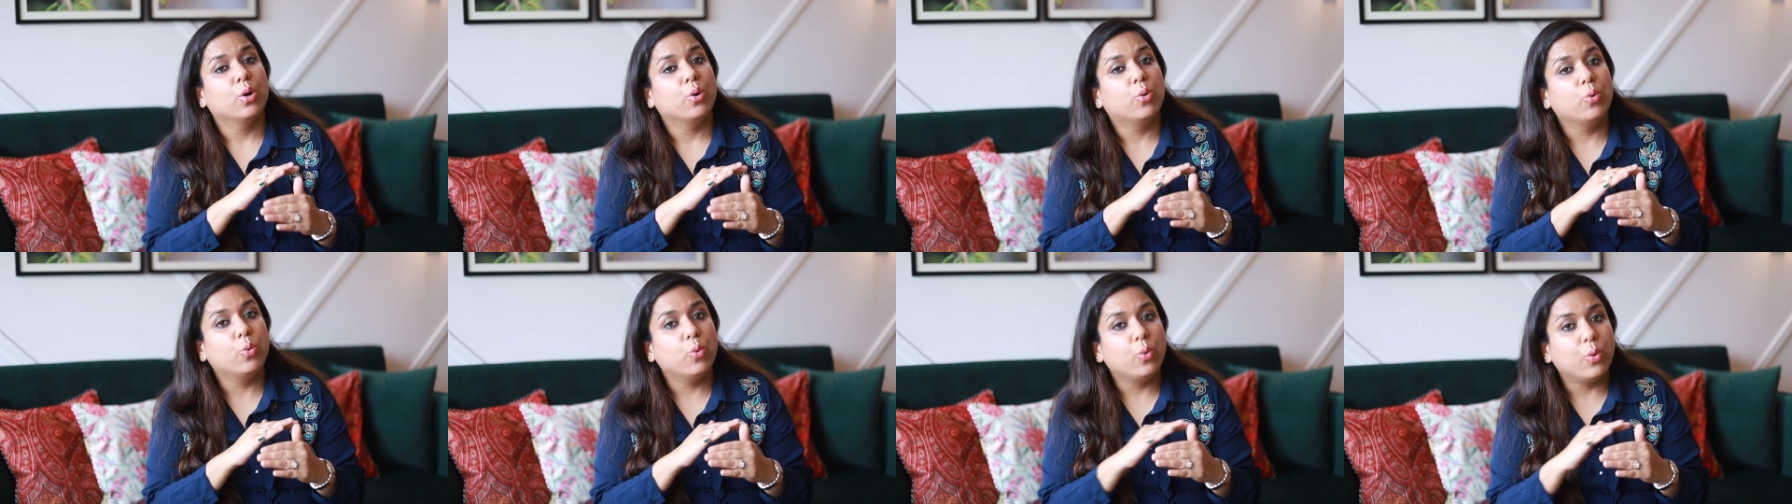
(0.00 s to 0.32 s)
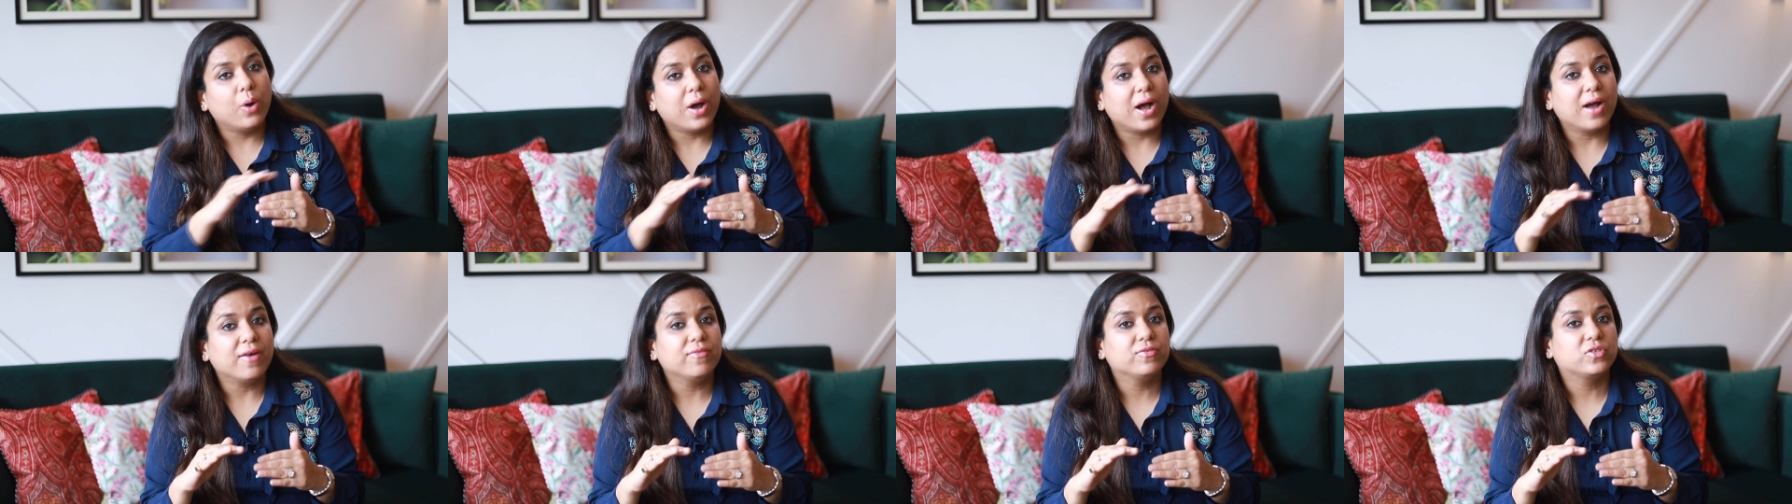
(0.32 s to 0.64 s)
who
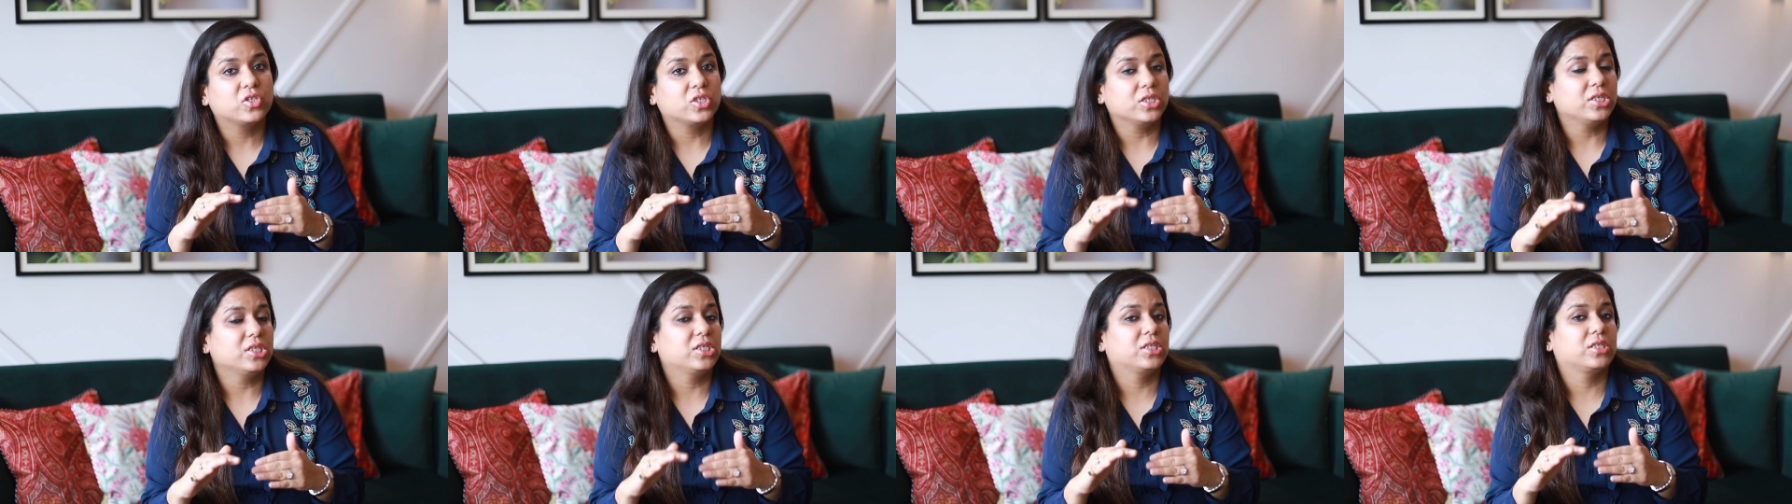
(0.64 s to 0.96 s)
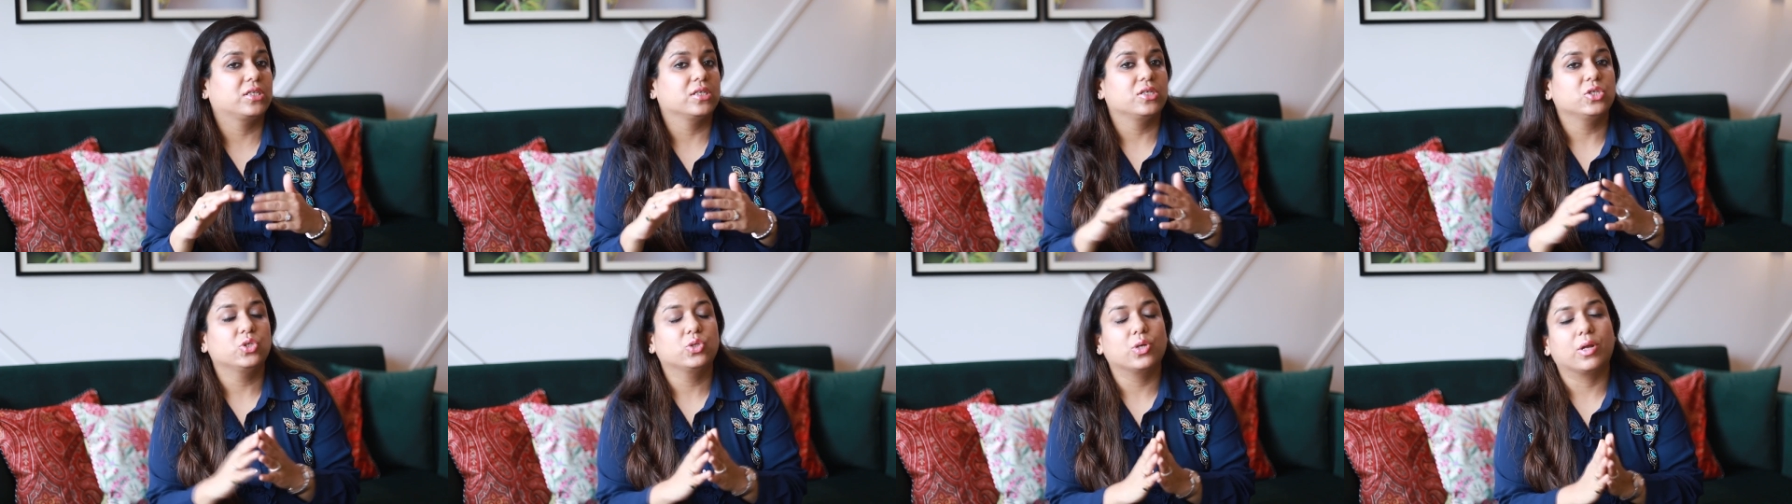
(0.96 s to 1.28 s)
have just
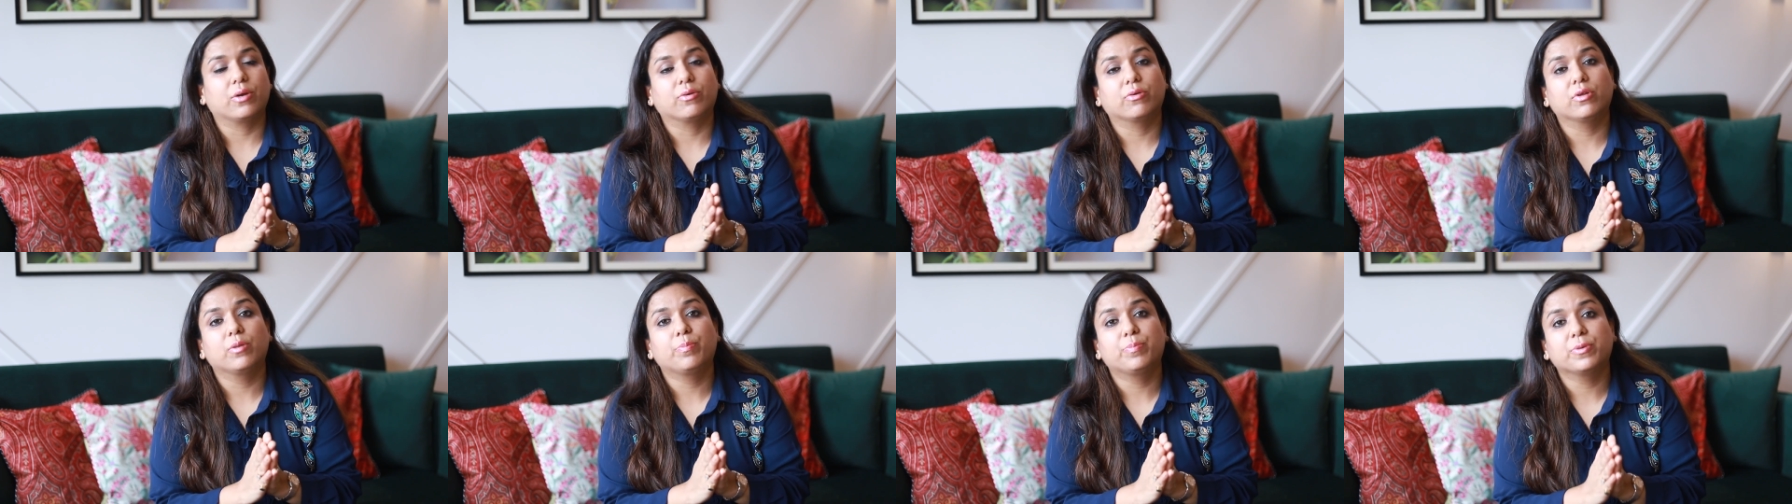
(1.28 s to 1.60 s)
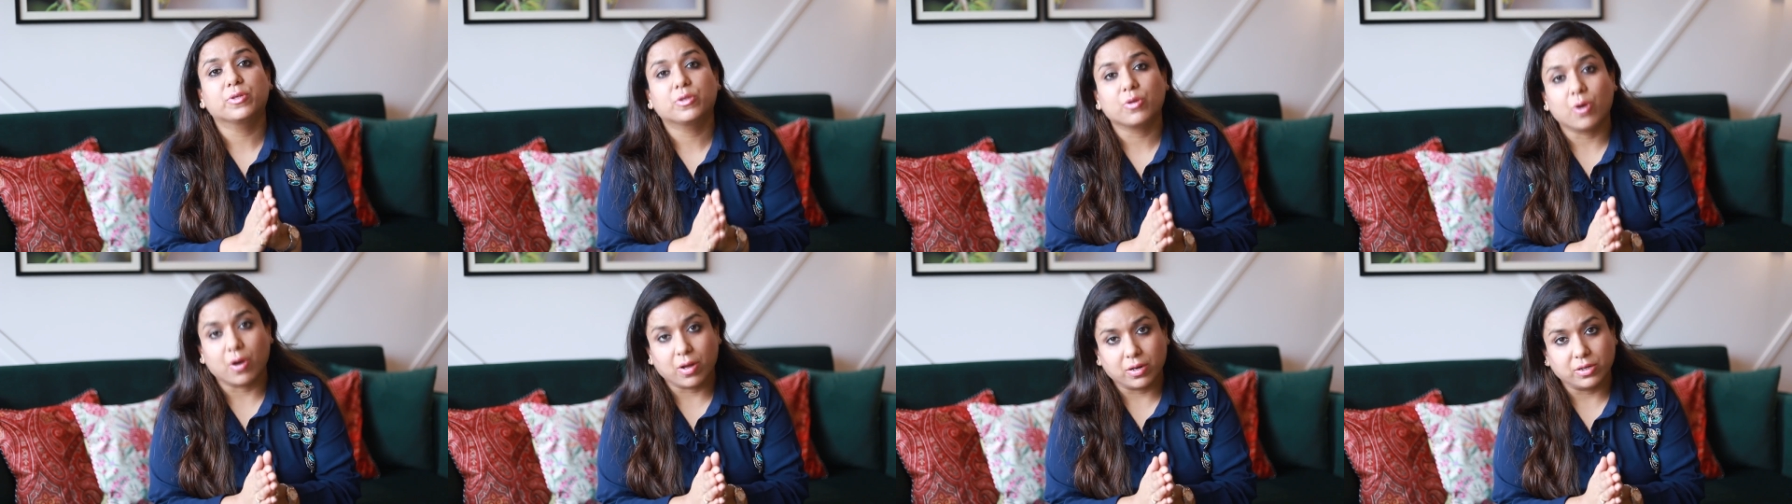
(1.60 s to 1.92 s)
done general
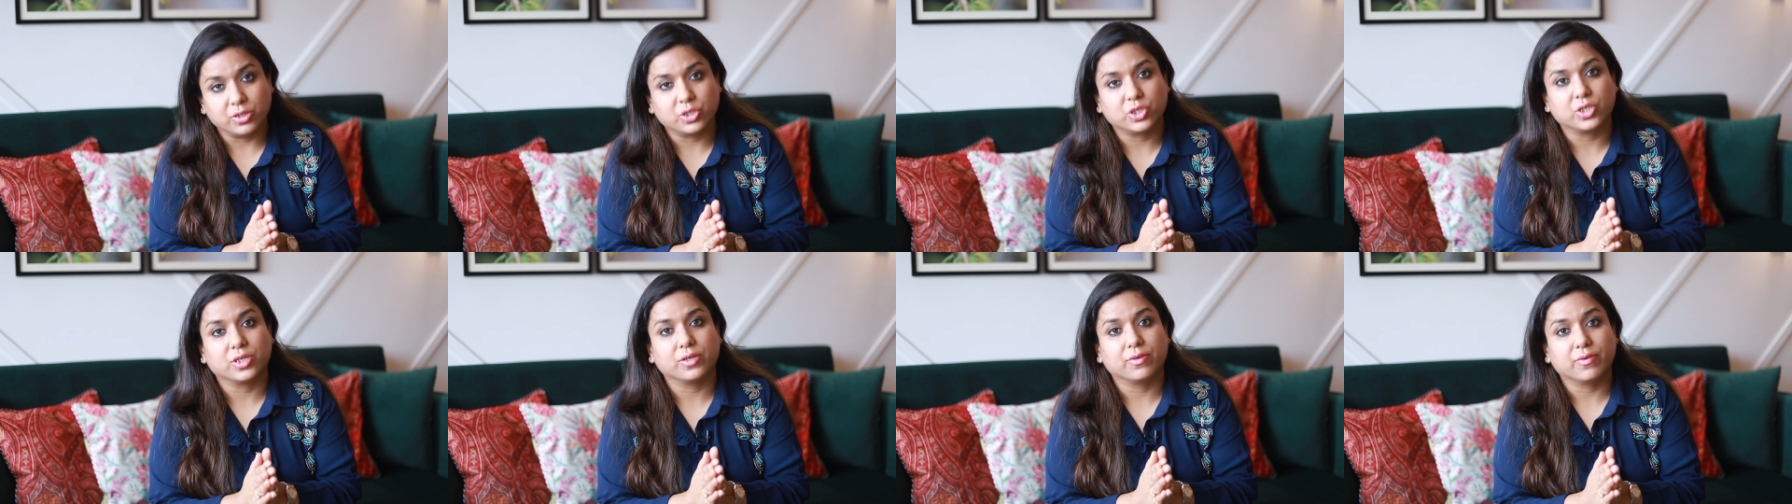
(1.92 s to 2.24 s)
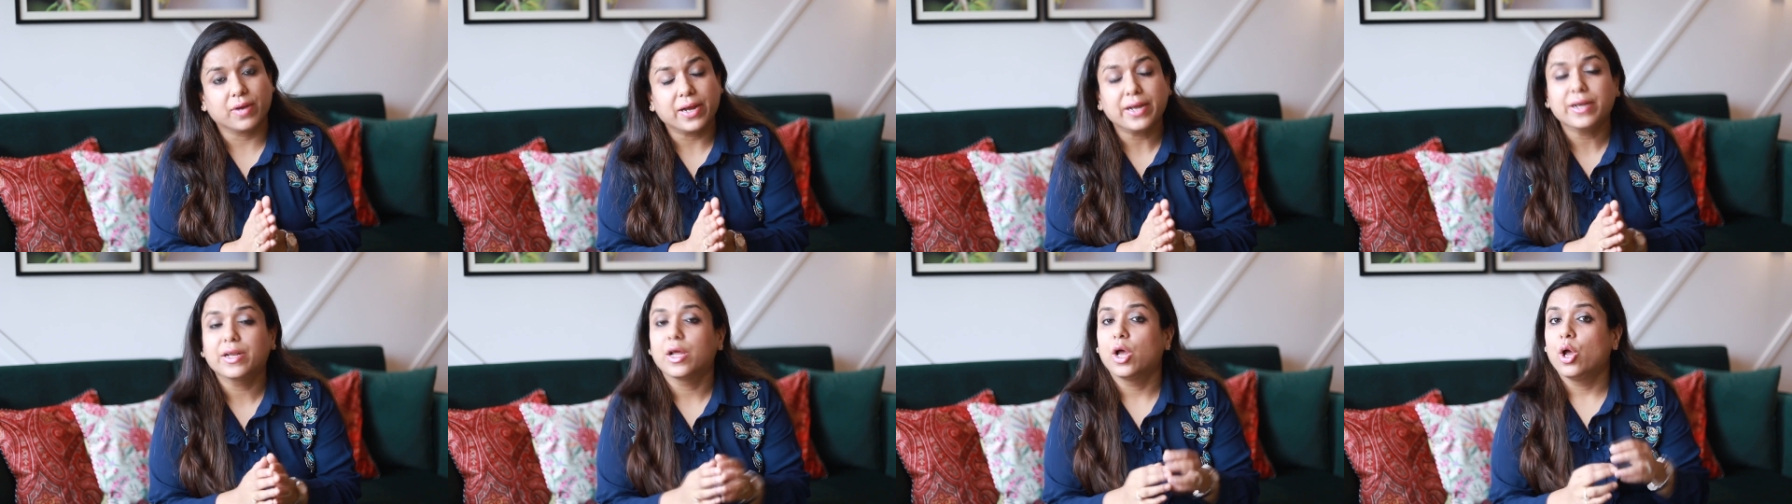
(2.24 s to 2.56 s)
pathology,
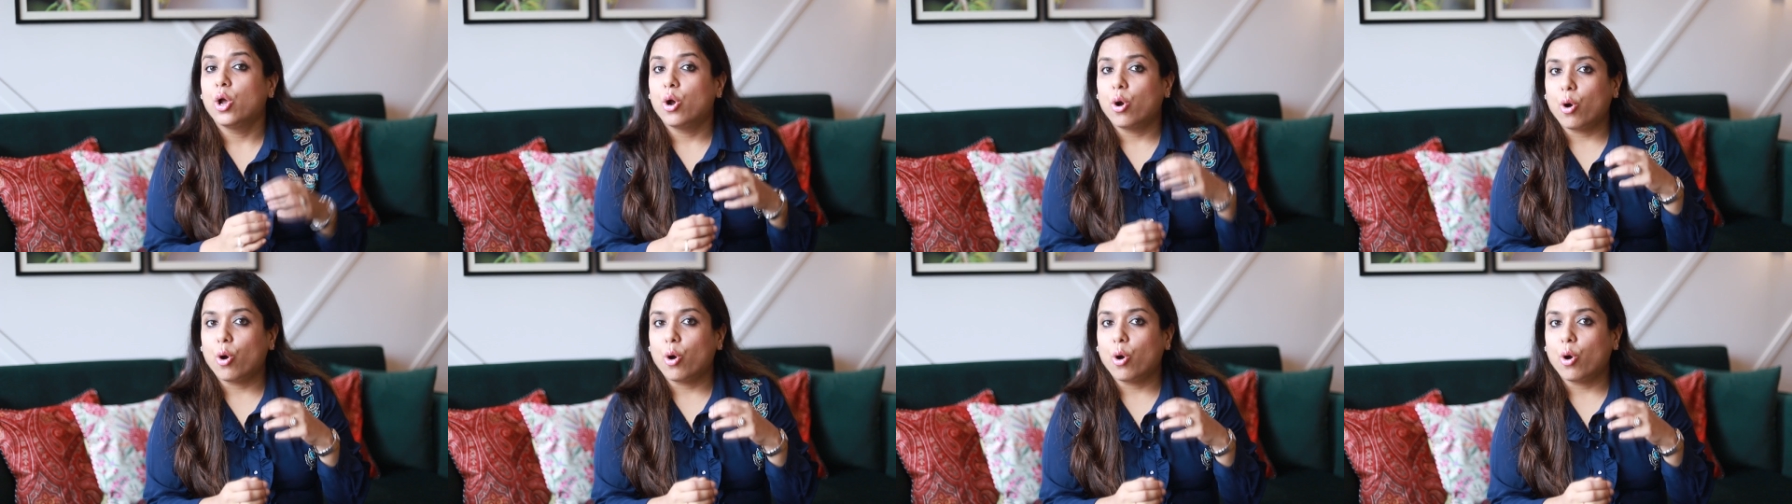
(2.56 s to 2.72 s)
right?